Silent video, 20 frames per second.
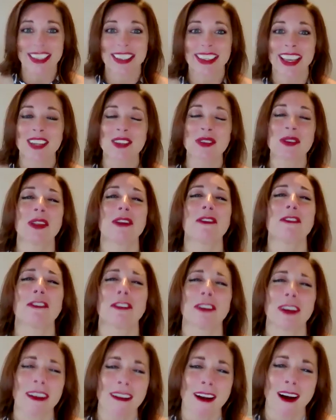Schedule a
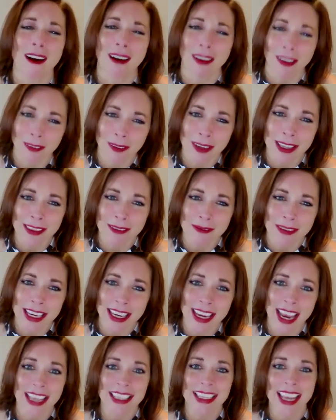free call with
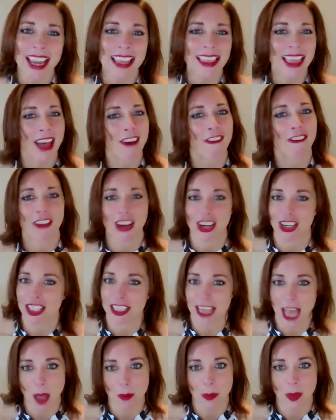me and take that first
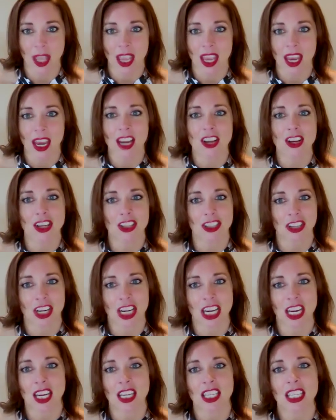step in your
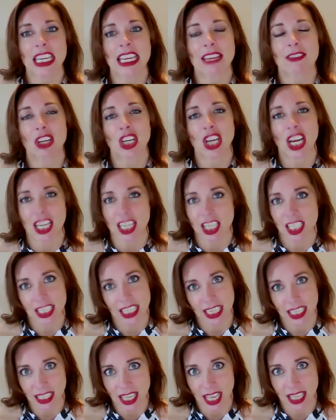journey to even greater
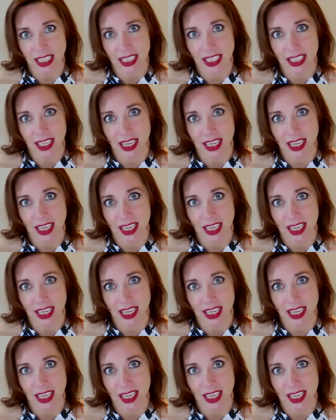success.